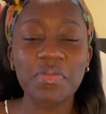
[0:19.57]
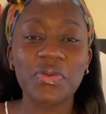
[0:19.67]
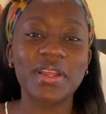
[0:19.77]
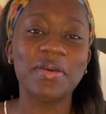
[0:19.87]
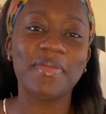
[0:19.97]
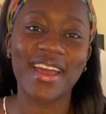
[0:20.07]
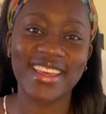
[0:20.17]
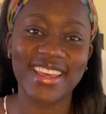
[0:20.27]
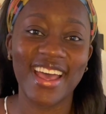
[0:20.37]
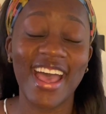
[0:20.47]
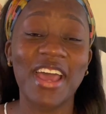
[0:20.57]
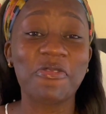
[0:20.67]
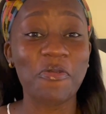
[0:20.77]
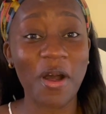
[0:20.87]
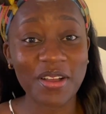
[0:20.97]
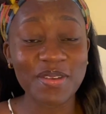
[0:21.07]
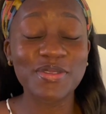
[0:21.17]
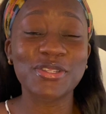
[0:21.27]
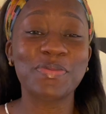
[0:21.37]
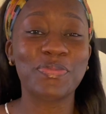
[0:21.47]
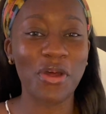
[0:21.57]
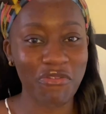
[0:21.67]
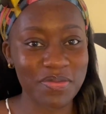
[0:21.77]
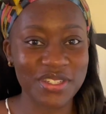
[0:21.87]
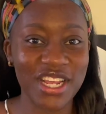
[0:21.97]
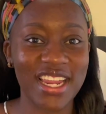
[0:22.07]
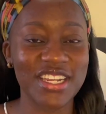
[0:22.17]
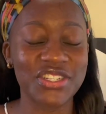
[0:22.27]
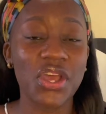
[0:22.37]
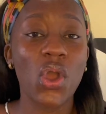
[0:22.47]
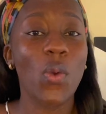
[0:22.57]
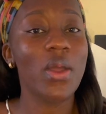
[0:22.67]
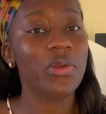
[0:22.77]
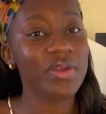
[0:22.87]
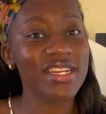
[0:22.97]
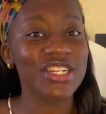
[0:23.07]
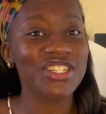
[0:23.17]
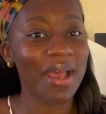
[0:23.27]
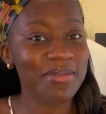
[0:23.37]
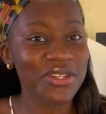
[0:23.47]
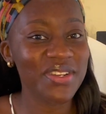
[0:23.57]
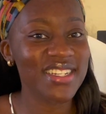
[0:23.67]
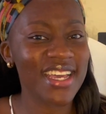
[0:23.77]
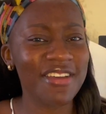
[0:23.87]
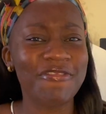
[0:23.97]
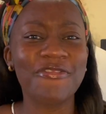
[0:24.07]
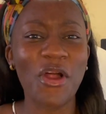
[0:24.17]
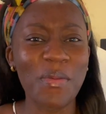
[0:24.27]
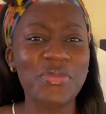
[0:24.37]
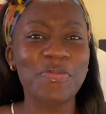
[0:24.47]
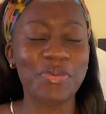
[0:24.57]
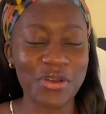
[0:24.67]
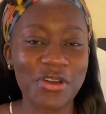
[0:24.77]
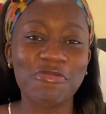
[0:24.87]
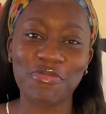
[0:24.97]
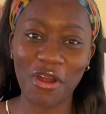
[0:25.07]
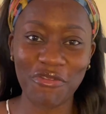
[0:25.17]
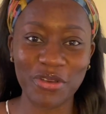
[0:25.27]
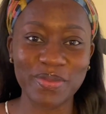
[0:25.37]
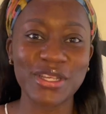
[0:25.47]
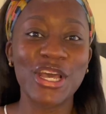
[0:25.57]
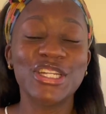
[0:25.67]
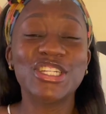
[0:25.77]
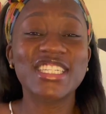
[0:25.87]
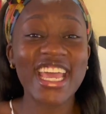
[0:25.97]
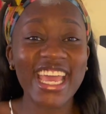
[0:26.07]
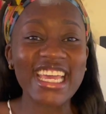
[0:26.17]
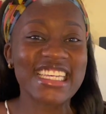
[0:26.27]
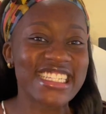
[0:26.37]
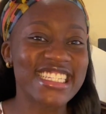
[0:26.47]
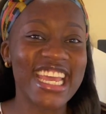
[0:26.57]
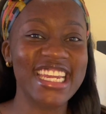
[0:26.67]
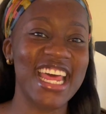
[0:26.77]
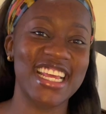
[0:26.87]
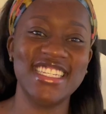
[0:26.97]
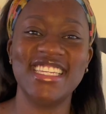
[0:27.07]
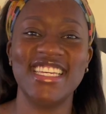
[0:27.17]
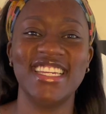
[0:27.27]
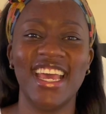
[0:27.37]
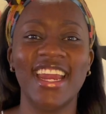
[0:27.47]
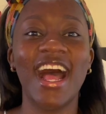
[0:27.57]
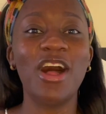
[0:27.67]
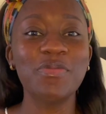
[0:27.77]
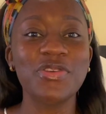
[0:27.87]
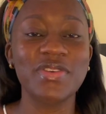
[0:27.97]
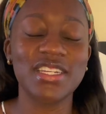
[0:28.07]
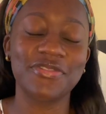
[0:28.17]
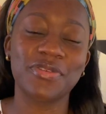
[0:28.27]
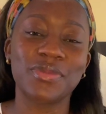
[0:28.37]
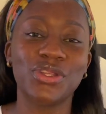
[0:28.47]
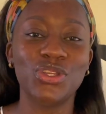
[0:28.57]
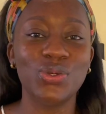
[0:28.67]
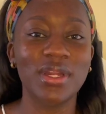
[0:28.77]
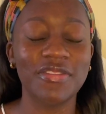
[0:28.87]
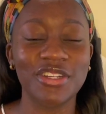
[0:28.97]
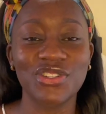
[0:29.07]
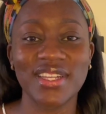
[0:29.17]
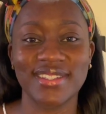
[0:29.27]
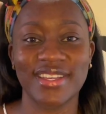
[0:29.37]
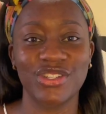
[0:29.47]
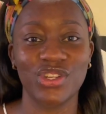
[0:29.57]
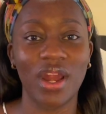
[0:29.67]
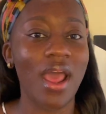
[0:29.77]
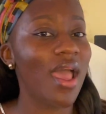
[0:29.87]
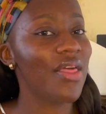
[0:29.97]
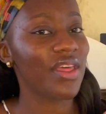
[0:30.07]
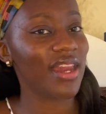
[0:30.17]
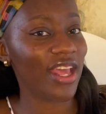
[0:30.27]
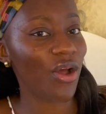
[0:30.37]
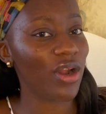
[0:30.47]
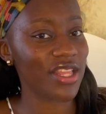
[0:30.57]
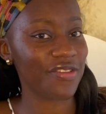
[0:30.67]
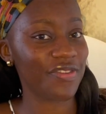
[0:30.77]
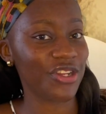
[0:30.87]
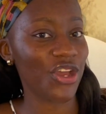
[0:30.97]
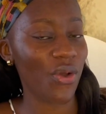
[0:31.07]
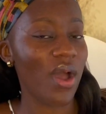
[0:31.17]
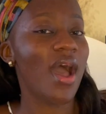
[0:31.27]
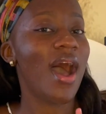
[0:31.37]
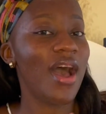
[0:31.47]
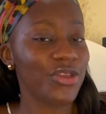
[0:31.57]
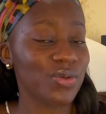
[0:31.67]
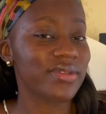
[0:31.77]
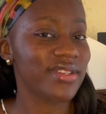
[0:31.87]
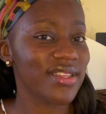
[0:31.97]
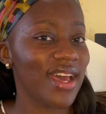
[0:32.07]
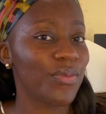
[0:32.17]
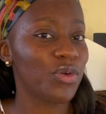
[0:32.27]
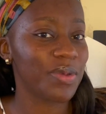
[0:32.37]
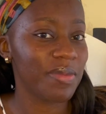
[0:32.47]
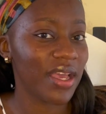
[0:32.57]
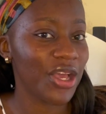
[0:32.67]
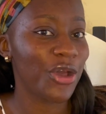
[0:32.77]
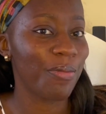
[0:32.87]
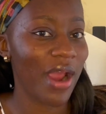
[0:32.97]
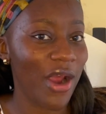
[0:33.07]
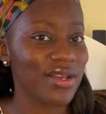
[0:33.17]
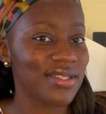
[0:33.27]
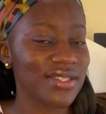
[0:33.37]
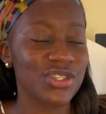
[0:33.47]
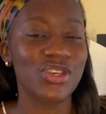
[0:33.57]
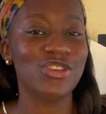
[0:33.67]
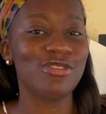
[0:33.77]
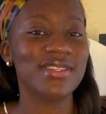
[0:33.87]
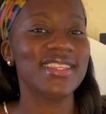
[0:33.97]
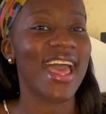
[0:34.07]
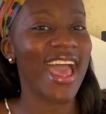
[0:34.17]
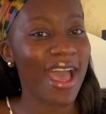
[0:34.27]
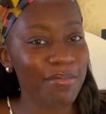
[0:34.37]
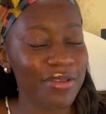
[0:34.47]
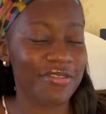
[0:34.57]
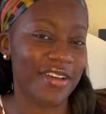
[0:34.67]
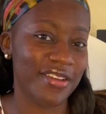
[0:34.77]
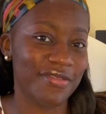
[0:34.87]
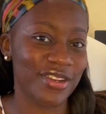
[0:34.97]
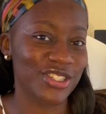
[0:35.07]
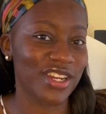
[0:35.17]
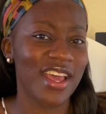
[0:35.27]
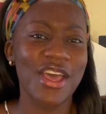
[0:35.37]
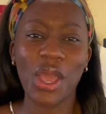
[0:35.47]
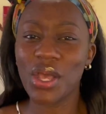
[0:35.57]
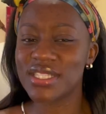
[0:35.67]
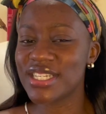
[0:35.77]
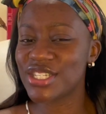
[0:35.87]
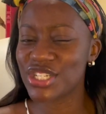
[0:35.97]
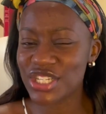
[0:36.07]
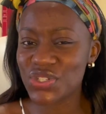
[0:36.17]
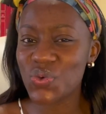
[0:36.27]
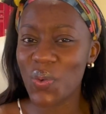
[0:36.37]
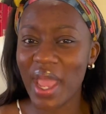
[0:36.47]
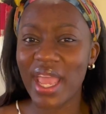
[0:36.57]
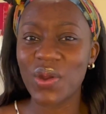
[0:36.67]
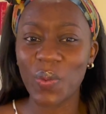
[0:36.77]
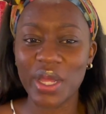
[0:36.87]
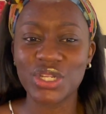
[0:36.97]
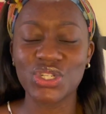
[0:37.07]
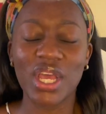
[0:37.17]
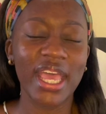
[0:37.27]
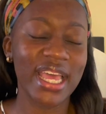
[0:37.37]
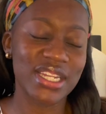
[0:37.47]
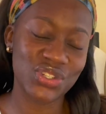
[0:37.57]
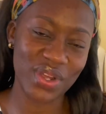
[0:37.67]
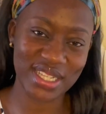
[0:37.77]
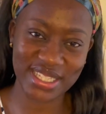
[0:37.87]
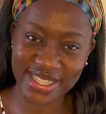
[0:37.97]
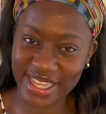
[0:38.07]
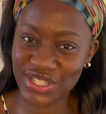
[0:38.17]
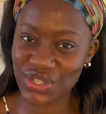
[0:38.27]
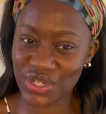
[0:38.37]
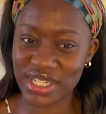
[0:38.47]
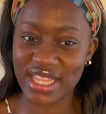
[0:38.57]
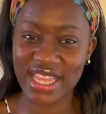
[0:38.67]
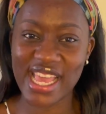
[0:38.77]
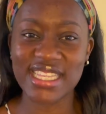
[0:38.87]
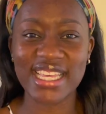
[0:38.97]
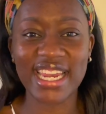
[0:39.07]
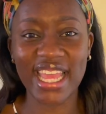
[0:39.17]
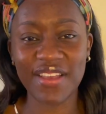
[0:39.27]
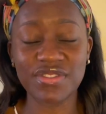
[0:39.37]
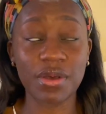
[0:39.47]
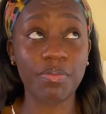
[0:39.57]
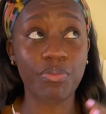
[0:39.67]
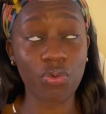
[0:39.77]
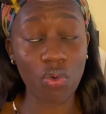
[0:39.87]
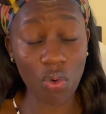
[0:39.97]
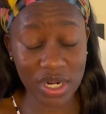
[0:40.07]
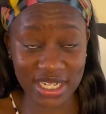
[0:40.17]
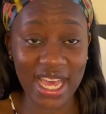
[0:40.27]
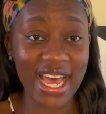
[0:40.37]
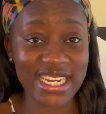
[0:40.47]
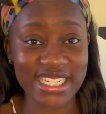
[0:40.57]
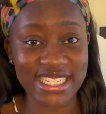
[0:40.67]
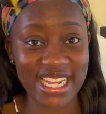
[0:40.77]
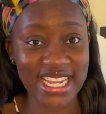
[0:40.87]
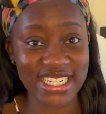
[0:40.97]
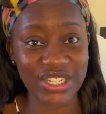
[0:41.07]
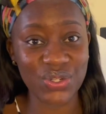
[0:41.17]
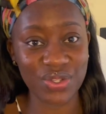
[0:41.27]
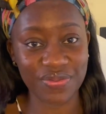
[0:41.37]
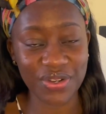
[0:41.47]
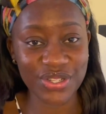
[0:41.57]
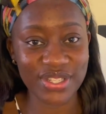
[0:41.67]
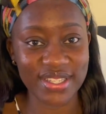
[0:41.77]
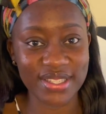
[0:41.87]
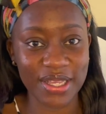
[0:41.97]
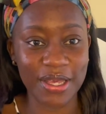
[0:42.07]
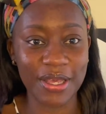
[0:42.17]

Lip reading: Mirella Mack here, and welcome to the Proverbs Challenge, where we read a chapter a day from the book of Proverbs. Today is day 19, and I'll be reading from the New Living Translation. Then later on in the video, you'll see that we'll be making comparisons using the Amplified version, because it's just a way in which it translates certain things and gives a broader understanding to the verses.